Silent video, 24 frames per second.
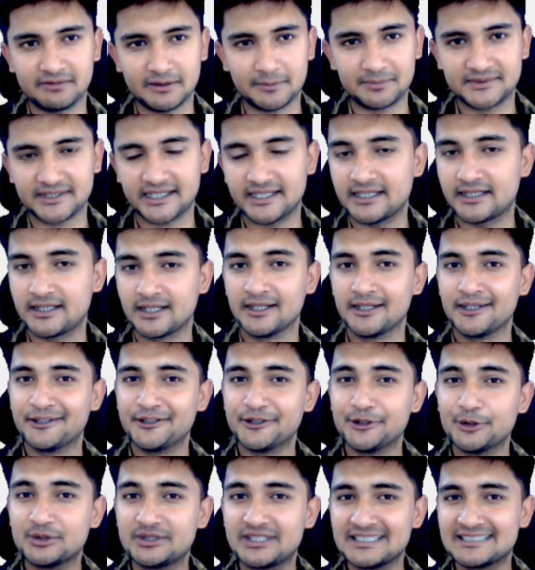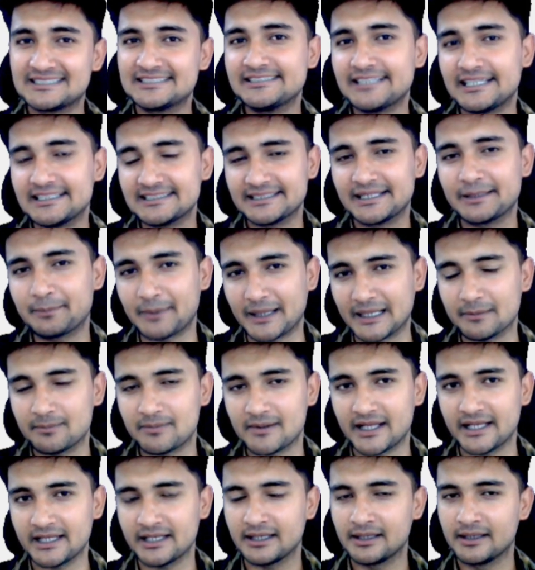website using C I C D
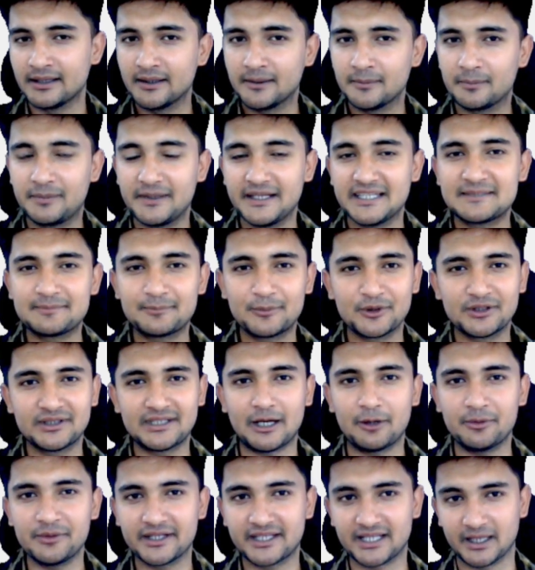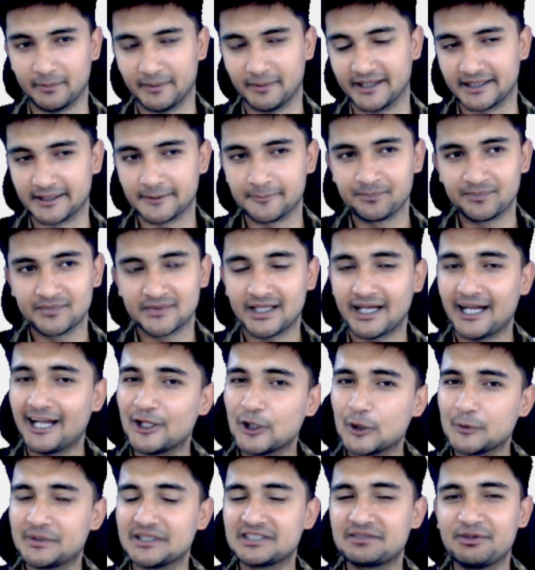pipeline, please put down the comment. I
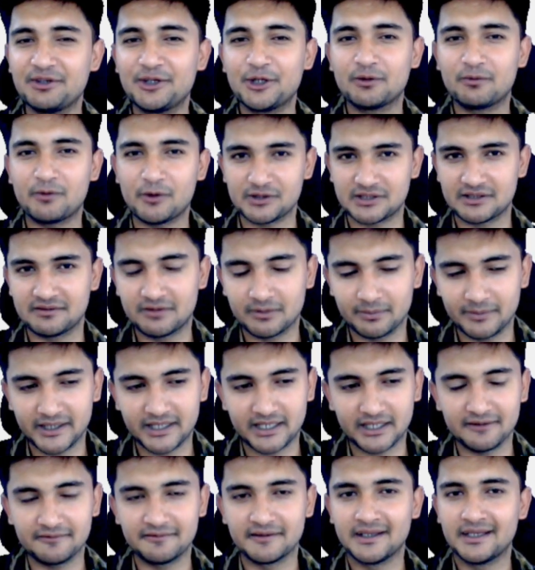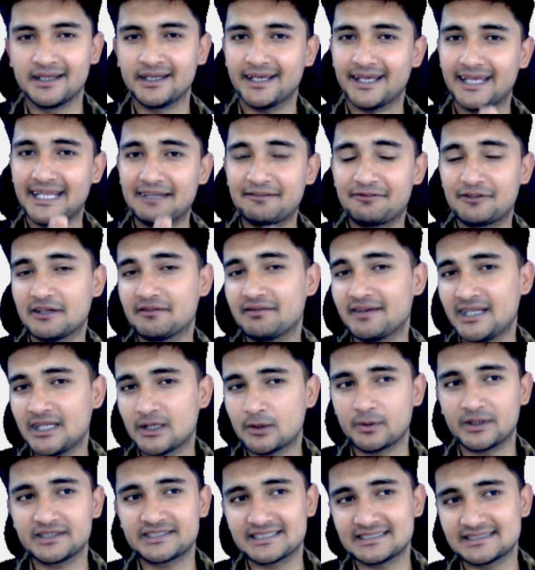hope this video was informative, and if you have any
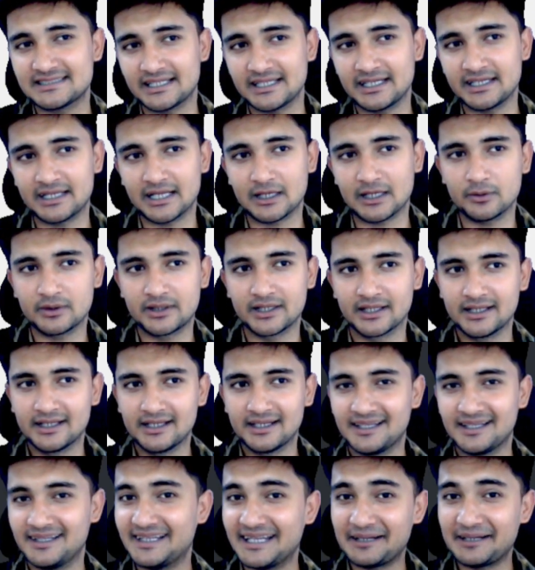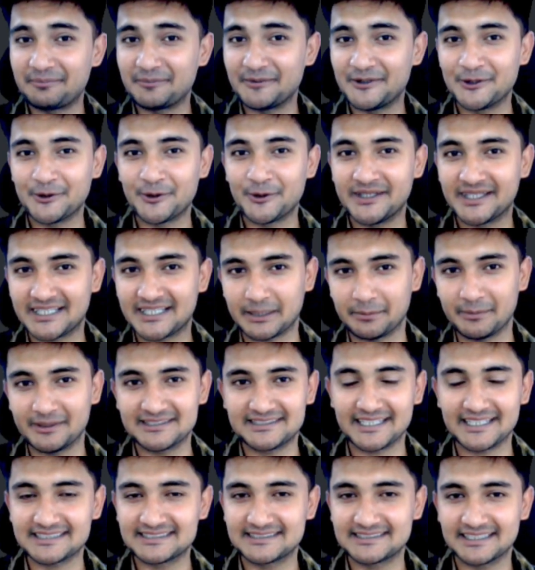questions, any doubt, let me know in the comment
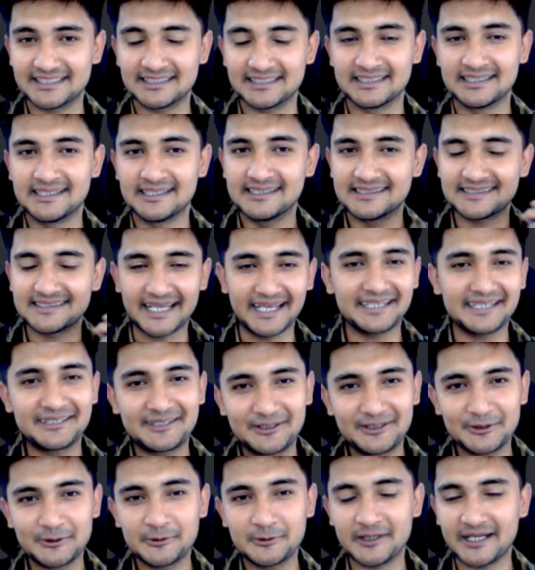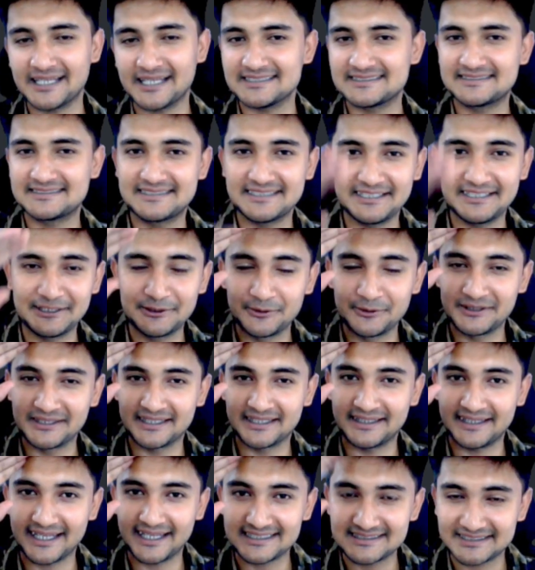section. Thank you and see you in the
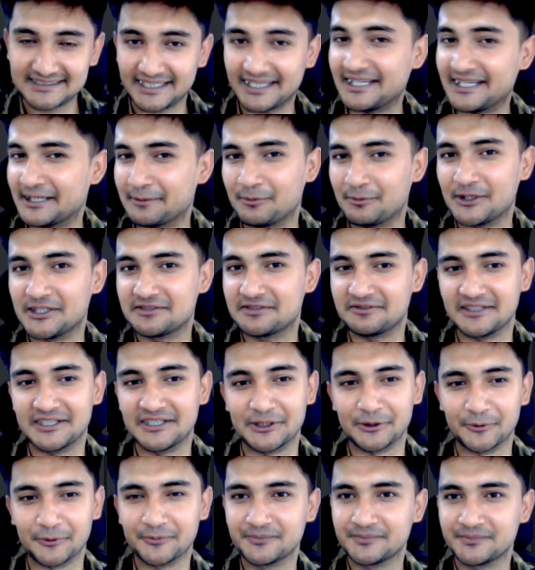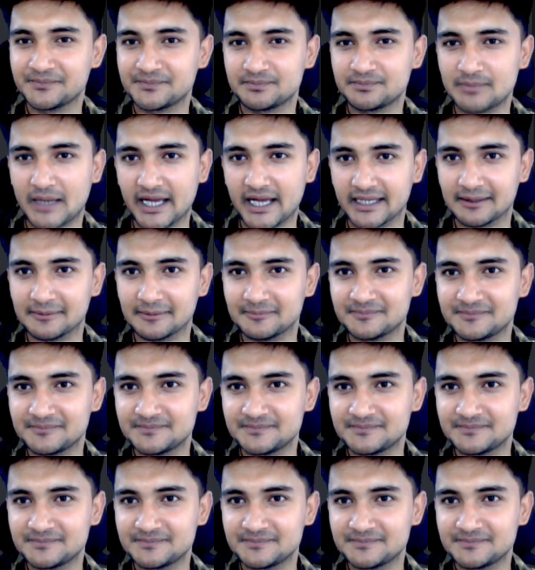next A W S video. Bye.